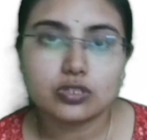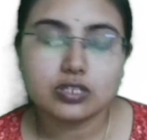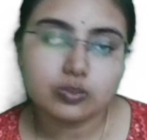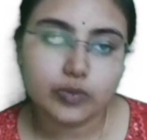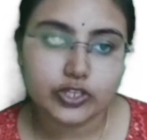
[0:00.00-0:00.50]
to
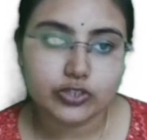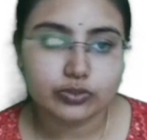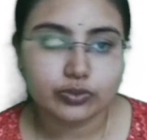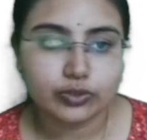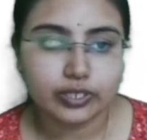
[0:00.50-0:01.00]
this question.
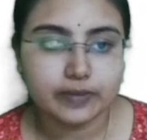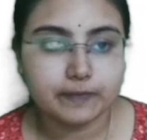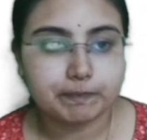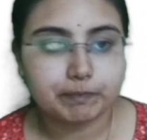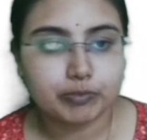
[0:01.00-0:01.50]
Okay.
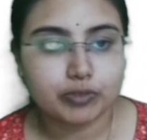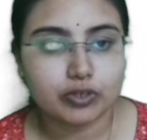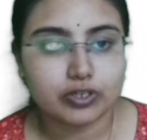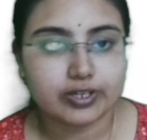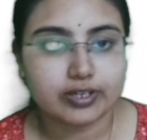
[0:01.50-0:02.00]

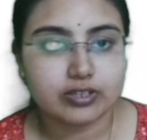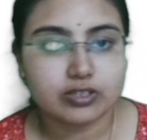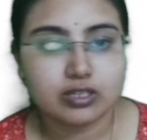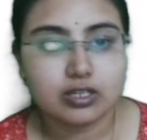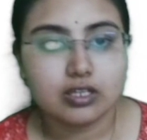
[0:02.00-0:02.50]
All right.
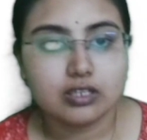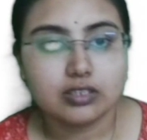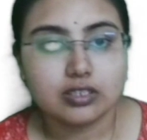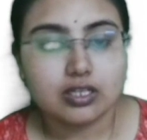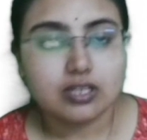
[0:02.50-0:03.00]

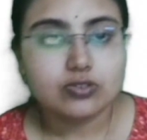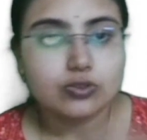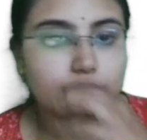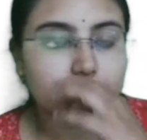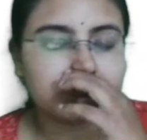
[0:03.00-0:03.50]

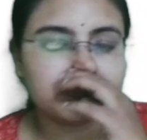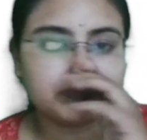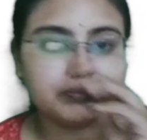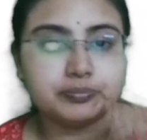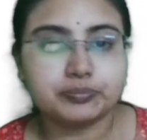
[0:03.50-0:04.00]
So
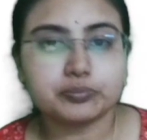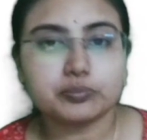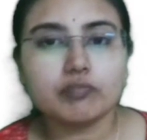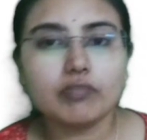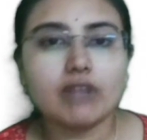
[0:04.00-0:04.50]

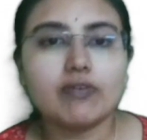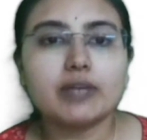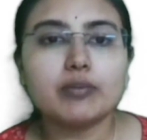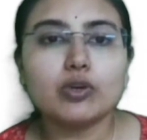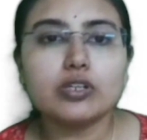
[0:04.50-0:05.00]

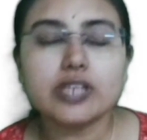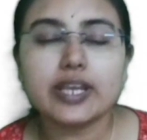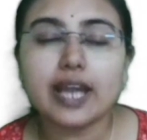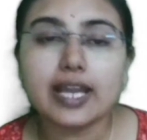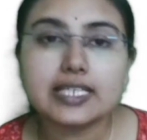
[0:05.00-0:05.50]
one more,
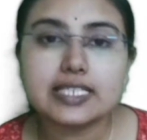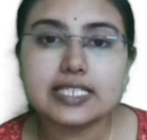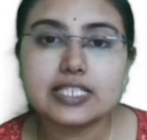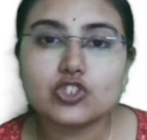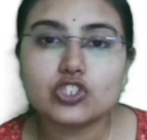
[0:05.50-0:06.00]
an
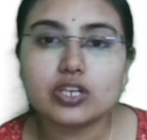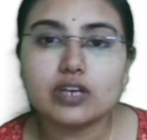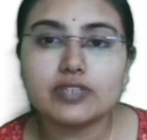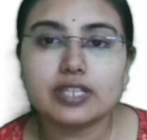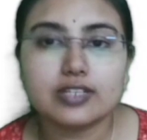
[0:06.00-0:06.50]
IT engineer
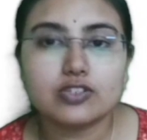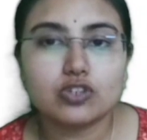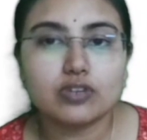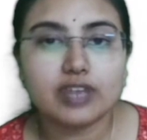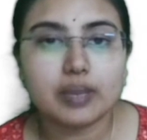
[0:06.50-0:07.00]
with a
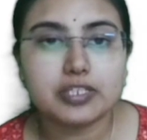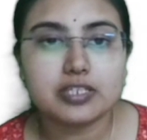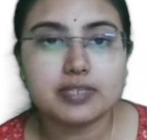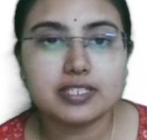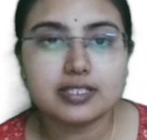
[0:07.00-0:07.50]
history of
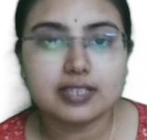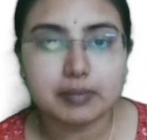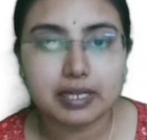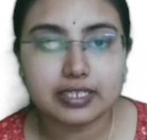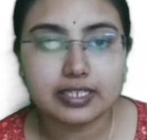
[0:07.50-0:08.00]
hematemesis
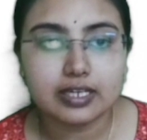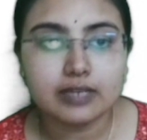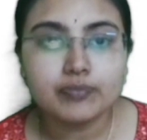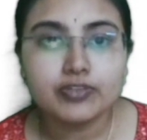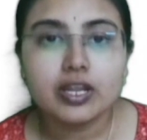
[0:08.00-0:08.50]
and
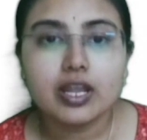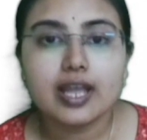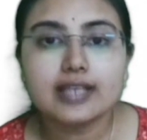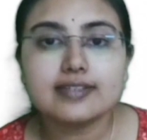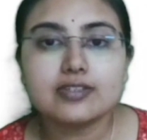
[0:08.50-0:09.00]
melena
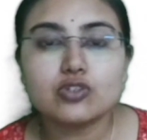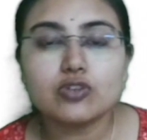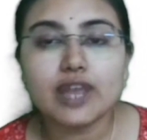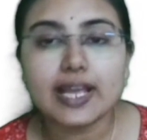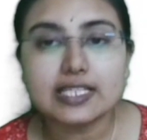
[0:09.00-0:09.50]
has history
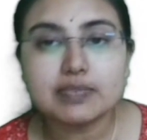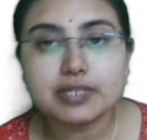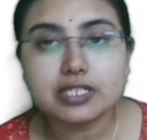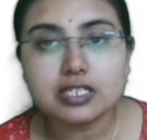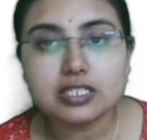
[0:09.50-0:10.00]
of
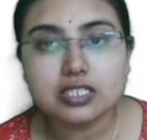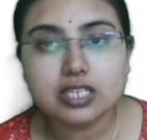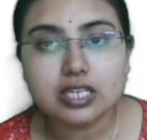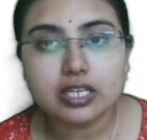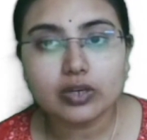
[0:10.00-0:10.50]
aspirin
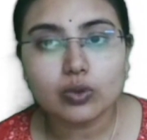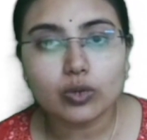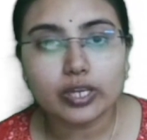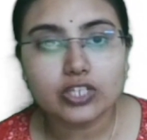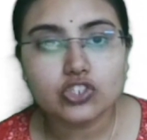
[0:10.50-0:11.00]
intake and
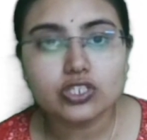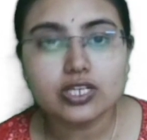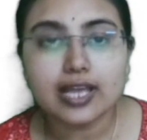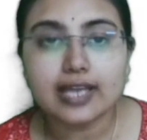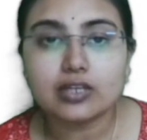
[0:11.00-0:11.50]
occasional
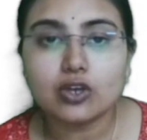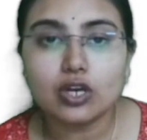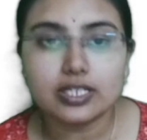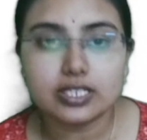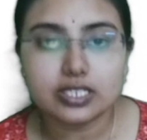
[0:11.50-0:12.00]

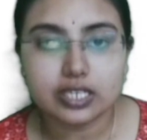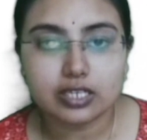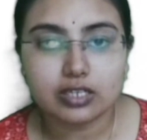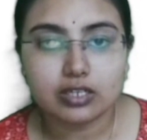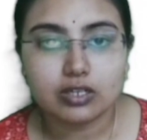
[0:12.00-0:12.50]
alcohol
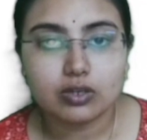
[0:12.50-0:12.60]
intake.